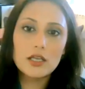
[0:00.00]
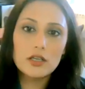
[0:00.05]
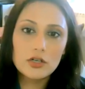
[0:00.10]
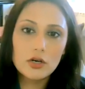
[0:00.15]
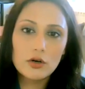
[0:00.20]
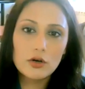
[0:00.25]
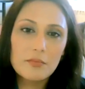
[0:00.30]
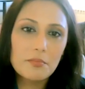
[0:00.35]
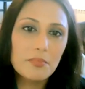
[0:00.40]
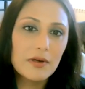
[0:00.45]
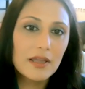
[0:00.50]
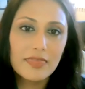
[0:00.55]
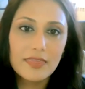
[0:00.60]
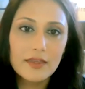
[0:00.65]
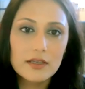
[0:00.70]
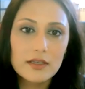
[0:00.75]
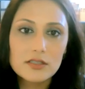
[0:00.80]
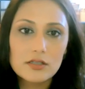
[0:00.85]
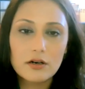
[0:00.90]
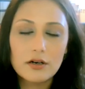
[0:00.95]
the big
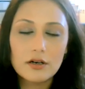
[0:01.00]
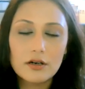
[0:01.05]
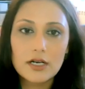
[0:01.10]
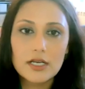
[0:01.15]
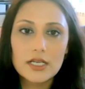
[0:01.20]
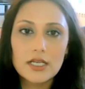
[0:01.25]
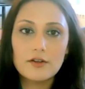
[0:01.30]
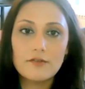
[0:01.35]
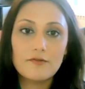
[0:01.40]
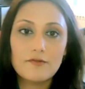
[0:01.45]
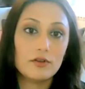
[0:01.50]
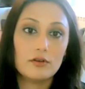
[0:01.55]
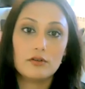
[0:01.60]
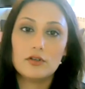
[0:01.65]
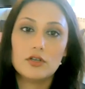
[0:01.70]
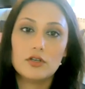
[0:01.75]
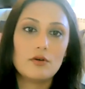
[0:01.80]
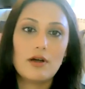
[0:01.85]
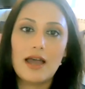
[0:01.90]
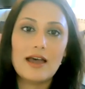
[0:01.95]
things are if
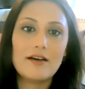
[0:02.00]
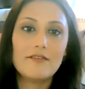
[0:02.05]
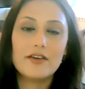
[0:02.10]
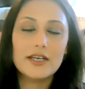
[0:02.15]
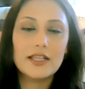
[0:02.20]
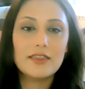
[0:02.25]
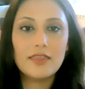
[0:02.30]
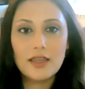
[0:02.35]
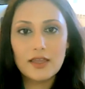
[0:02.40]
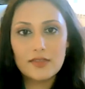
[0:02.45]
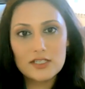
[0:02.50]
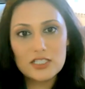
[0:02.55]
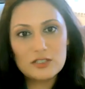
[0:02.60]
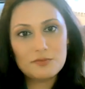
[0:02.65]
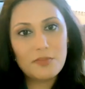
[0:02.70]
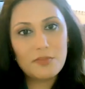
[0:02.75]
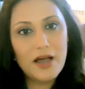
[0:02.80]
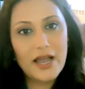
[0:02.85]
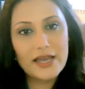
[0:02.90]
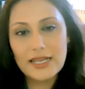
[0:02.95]
you have anything in the
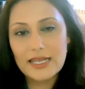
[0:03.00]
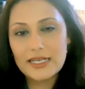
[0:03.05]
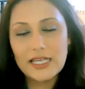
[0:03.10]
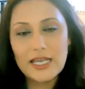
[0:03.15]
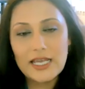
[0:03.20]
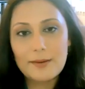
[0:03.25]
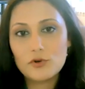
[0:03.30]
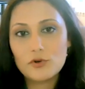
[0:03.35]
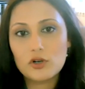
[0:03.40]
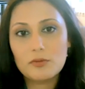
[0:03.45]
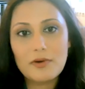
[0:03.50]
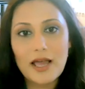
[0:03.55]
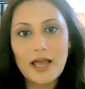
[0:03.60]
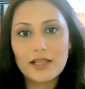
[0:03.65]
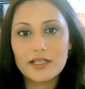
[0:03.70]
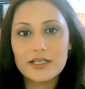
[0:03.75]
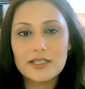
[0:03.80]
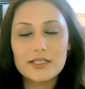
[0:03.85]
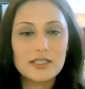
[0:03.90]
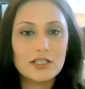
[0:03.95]
spine, any
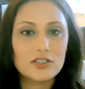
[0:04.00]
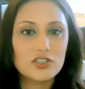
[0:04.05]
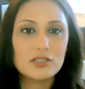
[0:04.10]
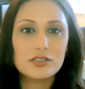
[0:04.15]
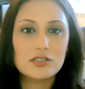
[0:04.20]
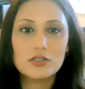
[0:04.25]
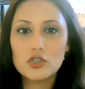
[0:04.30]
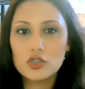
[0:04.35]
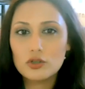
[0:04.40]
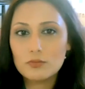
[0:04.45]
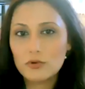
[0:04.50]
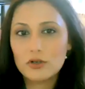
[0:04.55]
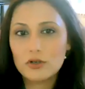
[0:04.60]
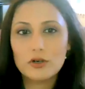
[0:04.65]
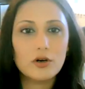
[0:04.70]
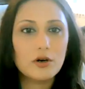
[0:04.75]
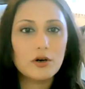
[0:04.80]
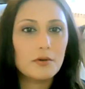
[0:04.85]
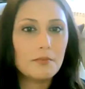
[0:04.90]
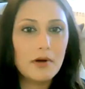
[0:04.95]
abnormalities such as tumor
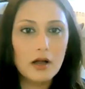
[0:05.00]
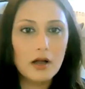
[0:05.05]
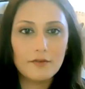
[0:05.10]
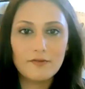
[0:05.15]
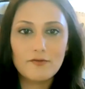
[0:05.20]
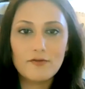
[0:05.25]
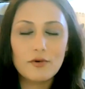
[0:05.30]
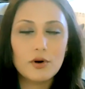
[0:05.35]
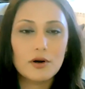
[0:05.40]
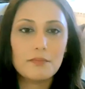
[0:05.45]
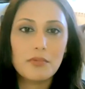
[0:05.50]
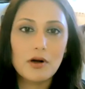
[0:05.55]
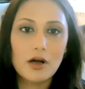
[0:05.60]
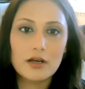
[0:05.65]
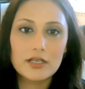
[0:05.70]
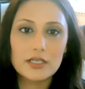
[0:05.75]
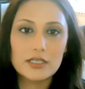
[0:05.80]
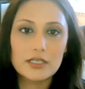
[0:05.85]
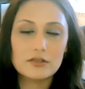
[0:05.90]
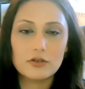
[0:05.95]
or foreign
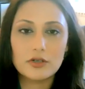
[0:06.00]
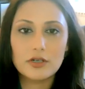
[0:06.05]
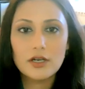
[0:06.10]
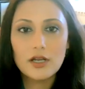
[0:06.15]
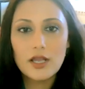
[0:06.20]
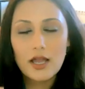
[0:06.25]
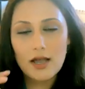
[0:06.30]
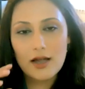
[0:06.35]
bodies or